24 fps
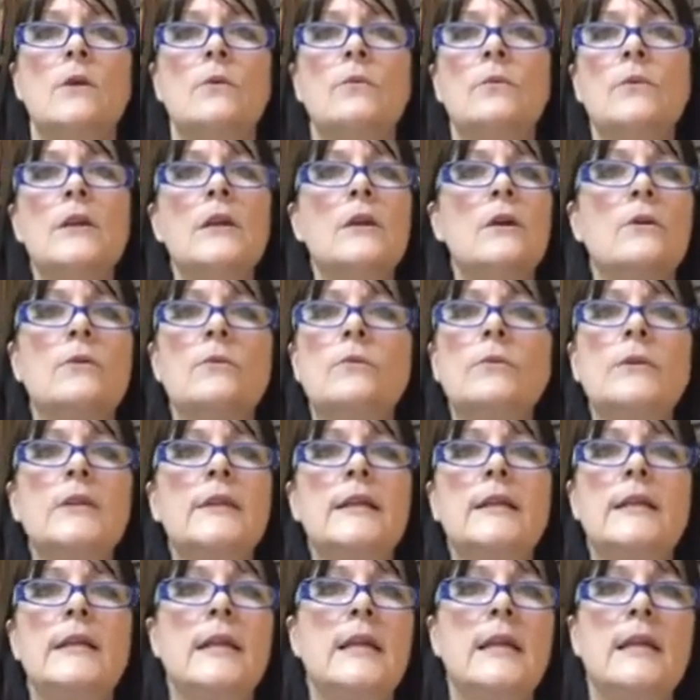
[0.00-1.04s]
we don't
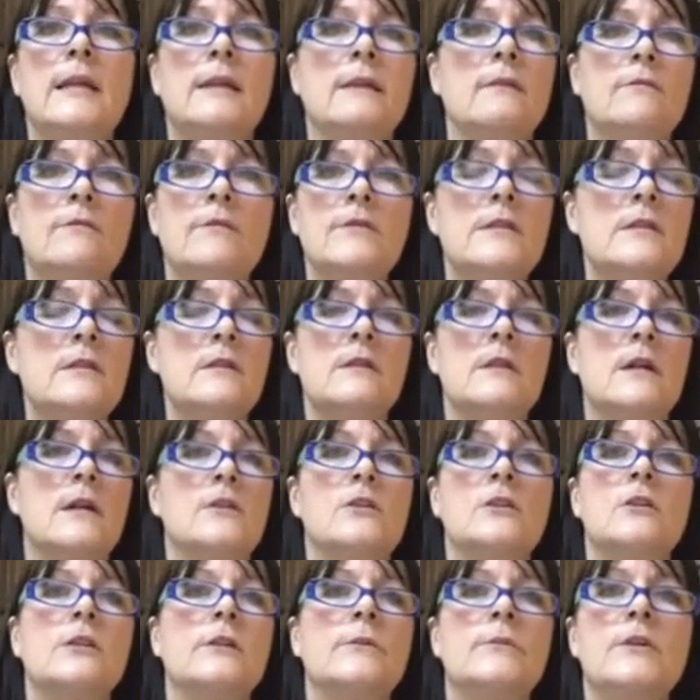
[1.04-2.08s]
really need,
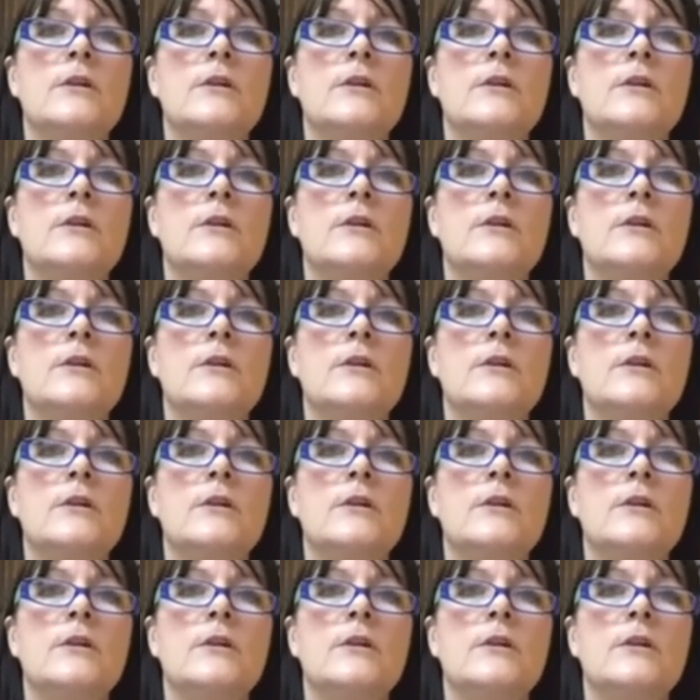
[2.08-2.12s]
physiologically,